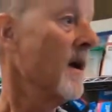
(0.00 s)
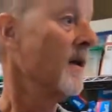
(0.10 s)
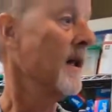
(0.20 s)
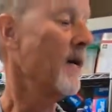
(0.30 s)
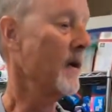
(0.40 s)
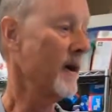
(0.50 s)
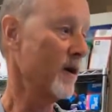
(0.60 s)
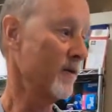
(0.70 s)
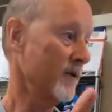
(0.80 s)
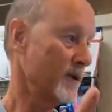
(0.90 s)
Now we head
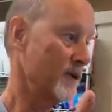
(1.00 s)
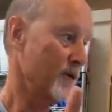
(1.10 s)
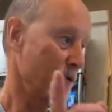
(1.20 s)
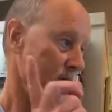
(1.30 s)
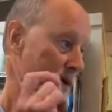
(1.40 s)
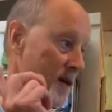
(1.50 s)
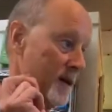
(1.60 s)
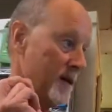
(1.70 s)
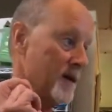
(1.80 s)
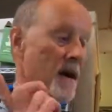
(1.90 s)
over to
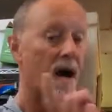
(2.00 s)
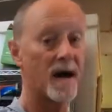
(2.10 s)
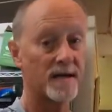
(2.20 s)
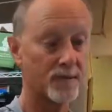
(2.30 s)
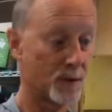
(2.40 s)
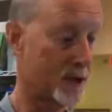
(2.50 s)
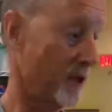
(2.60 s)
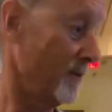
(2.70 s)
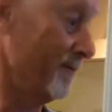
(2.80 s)
the ice machine.